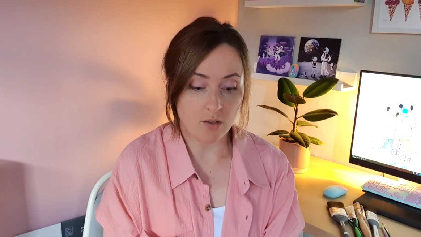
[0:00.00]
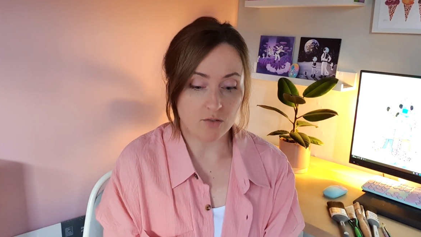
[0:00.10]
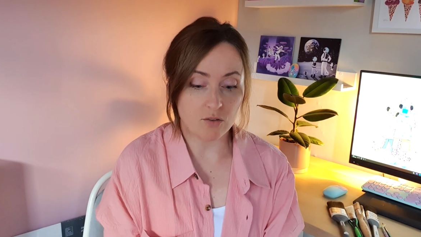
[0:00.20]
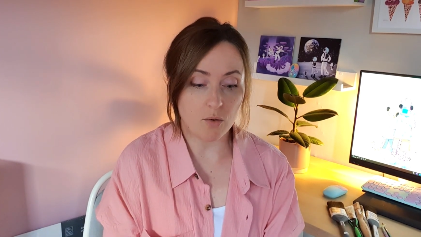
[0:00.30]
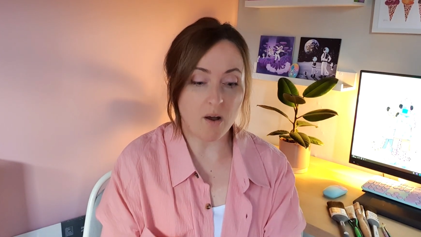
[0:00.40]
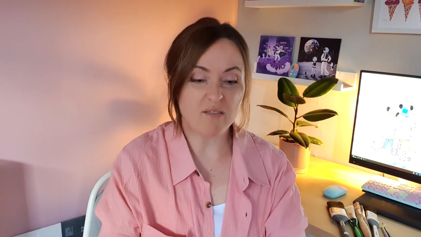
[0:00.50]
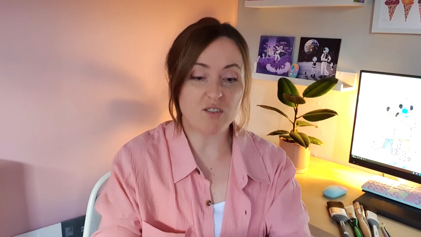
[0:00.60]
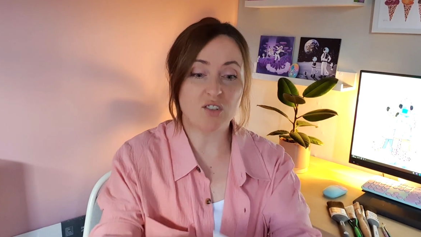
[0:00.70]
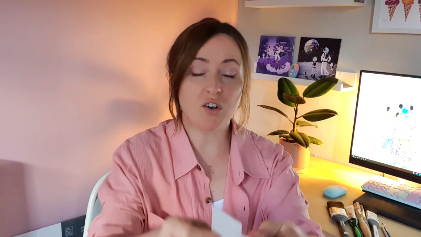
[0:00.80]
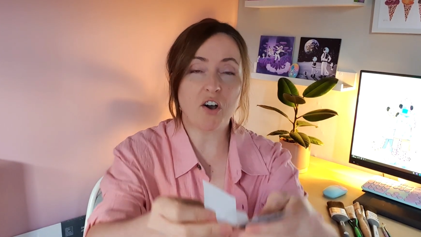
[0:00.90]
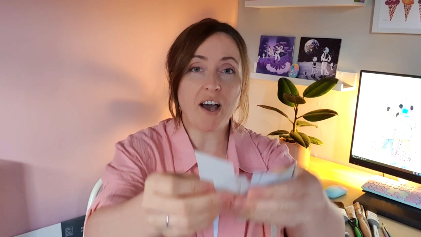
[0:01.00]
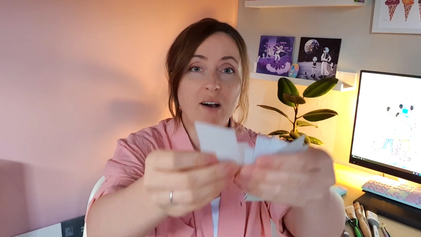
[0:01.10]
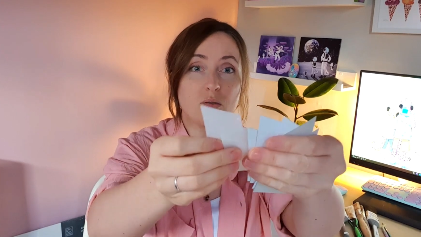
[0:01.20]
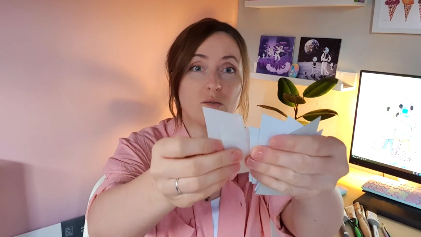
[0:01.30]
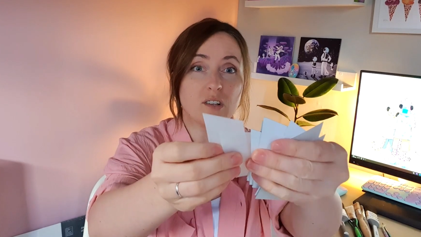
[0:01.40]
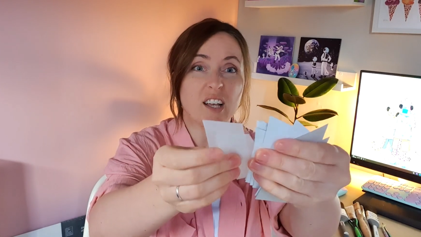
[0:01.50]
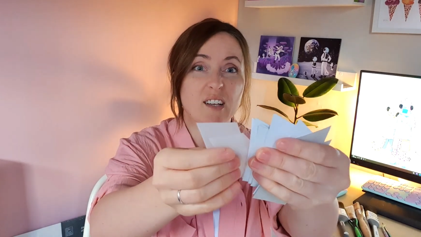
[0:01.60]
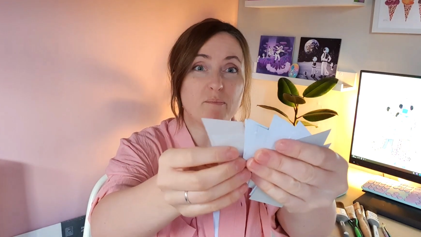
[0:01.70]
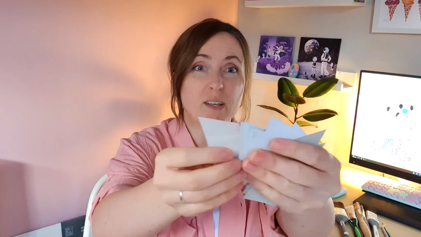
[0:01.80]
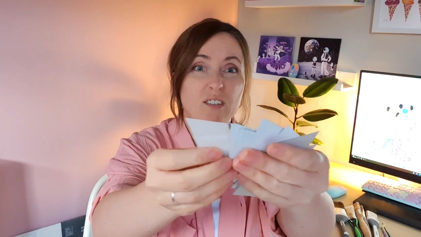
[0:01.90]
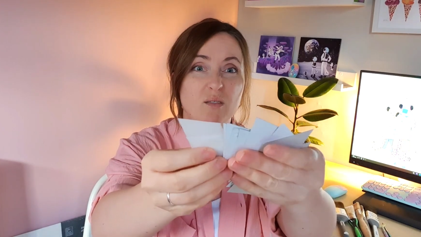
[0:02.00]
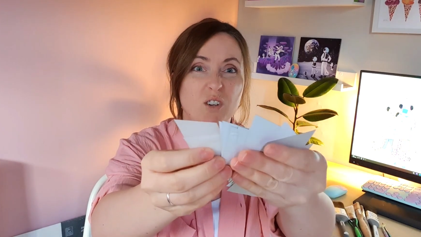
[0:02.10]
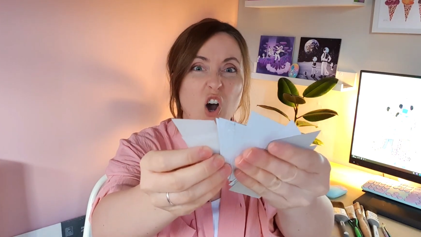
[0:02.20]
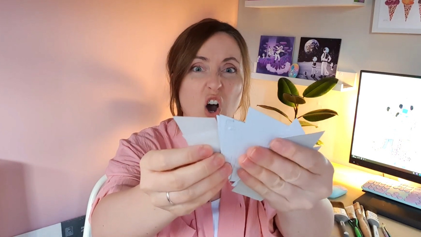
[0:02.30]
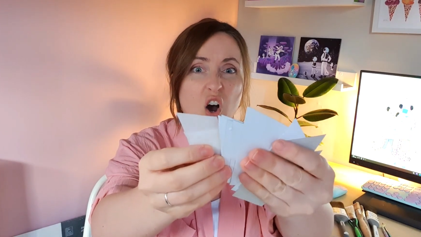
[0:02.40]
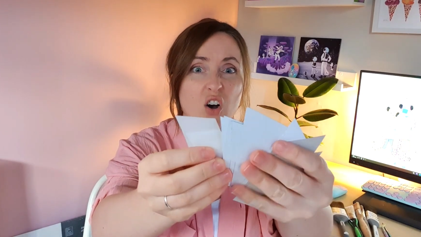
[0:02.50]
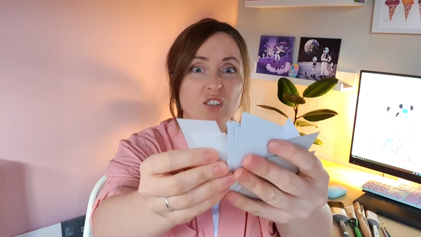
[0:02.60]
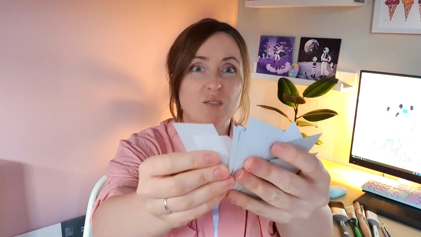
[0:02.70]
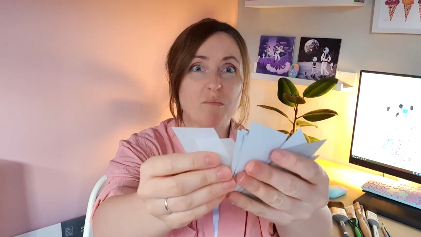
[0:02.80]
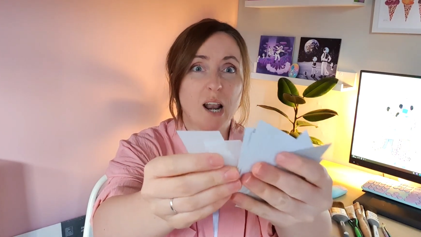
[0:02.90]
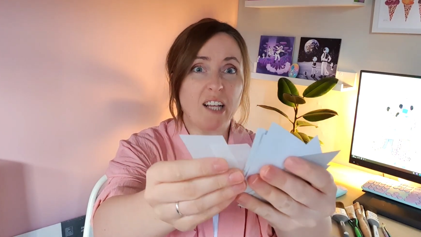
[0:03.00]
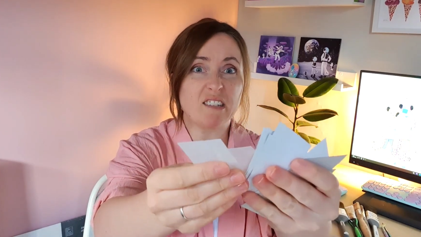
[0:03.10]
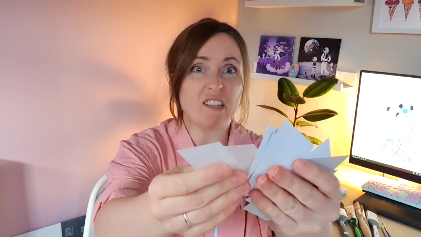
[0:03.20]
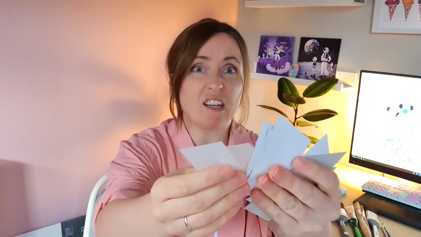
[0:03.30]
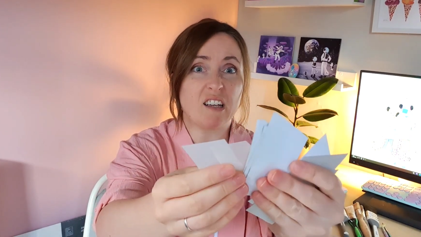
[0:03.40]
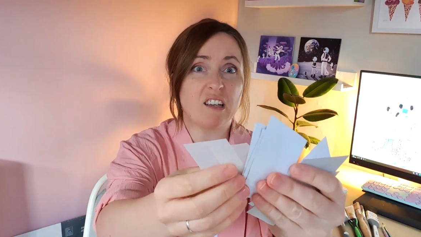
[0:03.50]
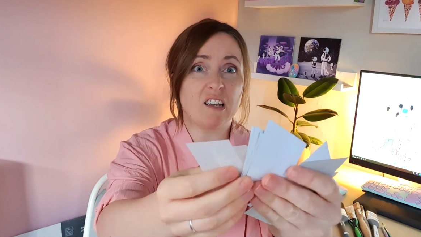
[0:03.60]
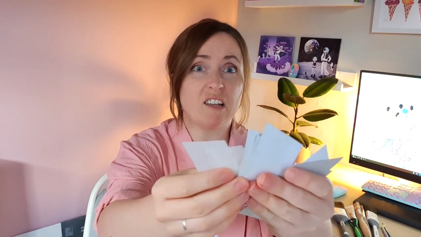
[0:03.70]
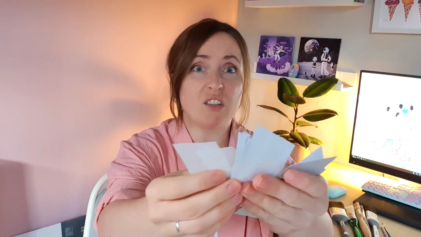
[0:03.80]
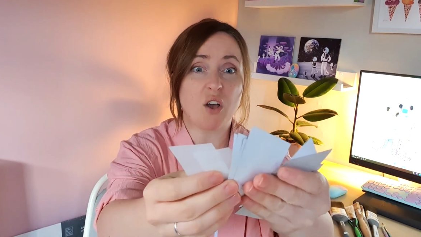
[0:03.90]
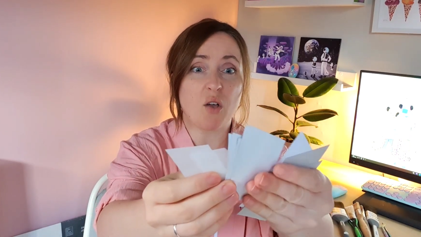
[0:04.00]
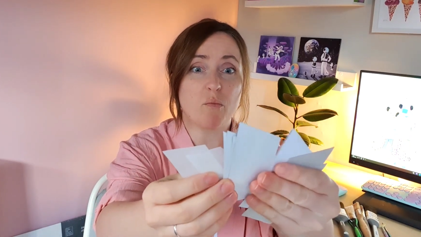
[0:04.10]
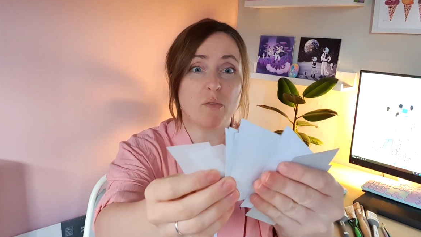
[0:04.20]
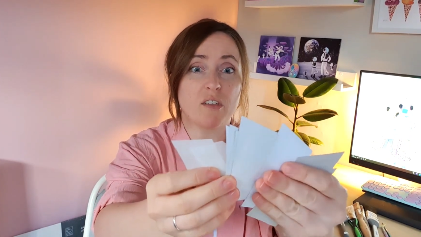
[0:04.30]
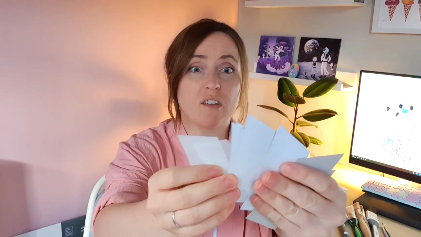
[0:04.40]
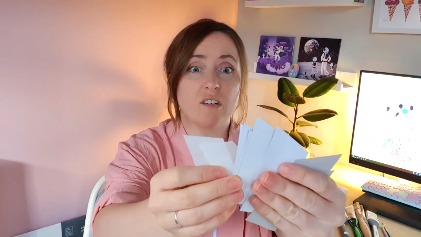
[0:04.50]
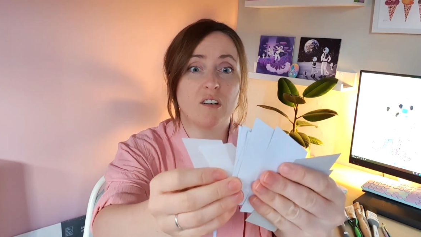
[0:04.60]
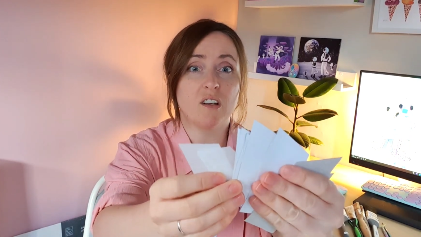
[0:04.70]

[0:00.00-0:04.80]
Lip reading: So I've just cut out like bits of card and plastic in the hope that